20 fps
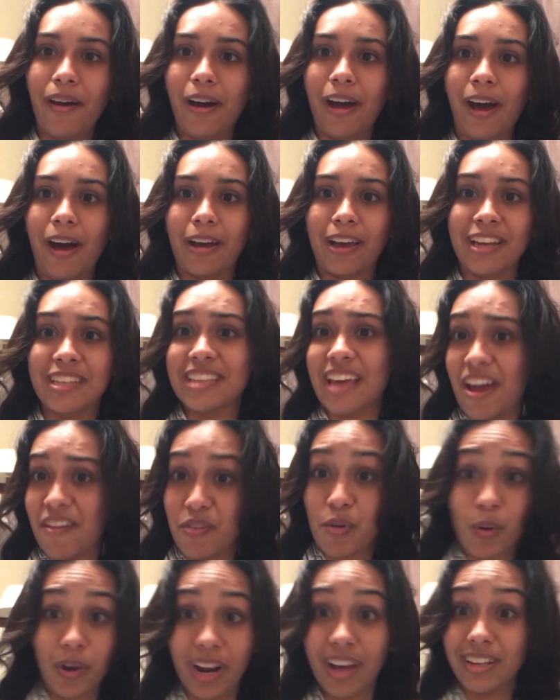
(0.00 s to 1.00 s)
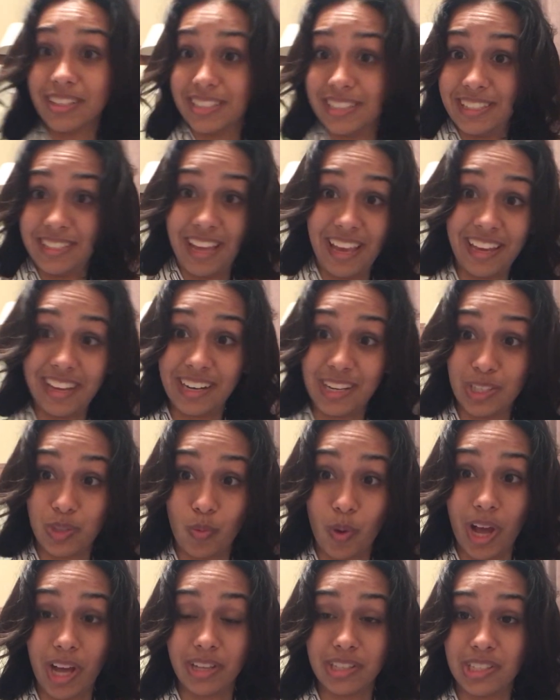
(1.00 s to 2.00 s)
because uh, everyone else is naked as
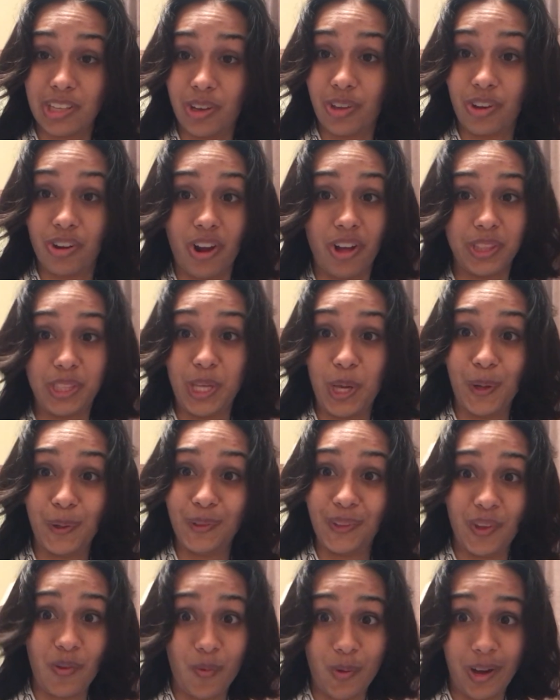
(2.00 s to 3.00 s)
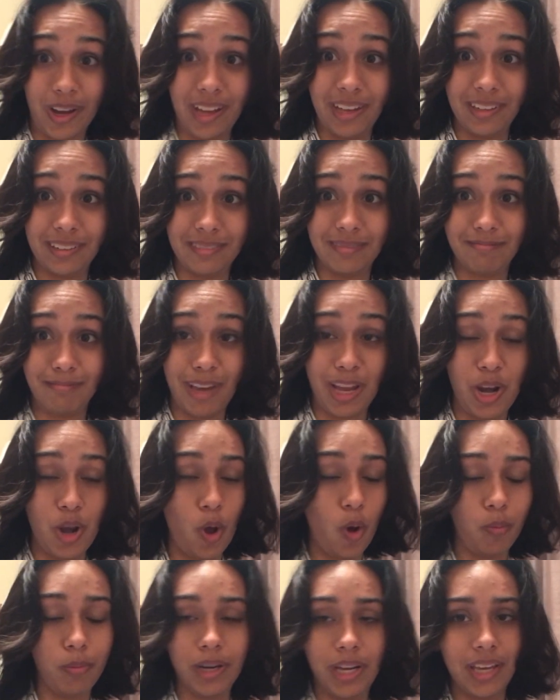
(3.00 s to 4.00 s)
well, so you're not the only one, and
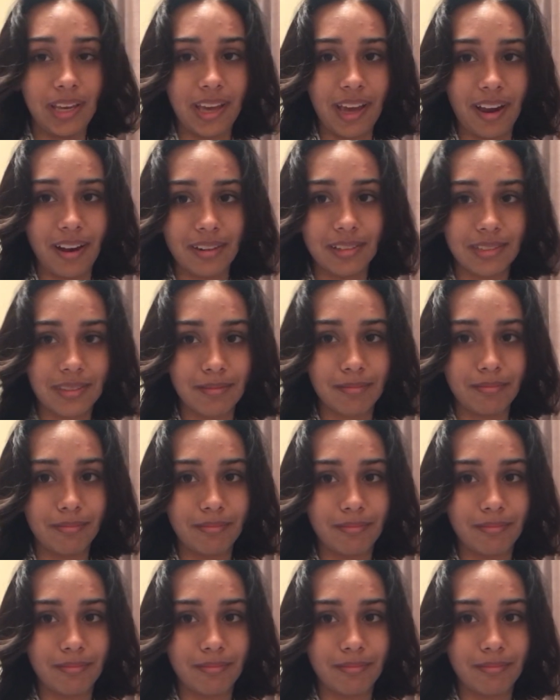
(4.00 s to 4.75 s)
nobody cares